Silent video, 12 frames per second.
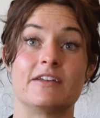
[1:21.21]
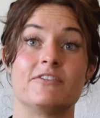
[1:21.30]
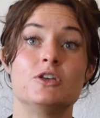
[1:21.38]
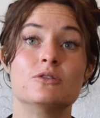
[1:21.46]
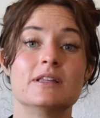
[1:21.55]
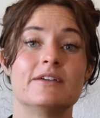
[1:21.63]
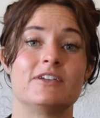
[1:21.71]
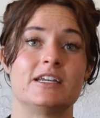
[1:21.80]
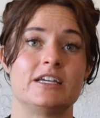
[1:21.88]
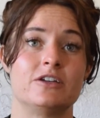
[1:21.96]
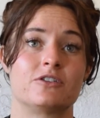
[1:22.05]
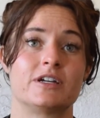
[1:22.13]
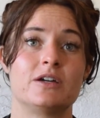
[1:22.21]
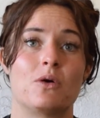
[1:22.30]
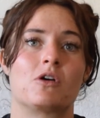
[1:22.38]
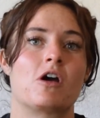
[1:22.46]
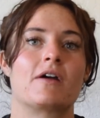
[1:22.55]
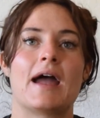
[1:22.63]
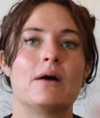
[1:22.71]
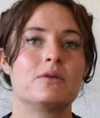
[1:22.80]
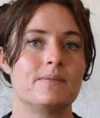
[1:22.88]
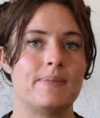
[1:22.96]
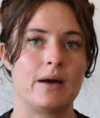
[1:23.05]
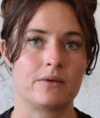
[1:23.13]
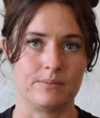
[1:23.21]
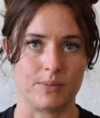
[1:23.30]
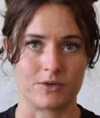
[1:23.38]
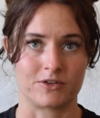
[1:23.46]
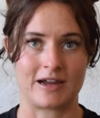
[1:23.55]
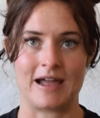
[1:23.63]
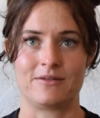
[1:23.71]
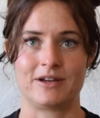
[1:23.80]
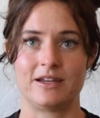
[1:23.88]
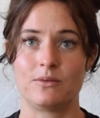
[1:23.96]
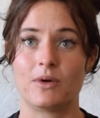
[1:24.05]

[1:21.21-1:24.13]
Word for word: if you live in Erie or are out and about in Boulder County,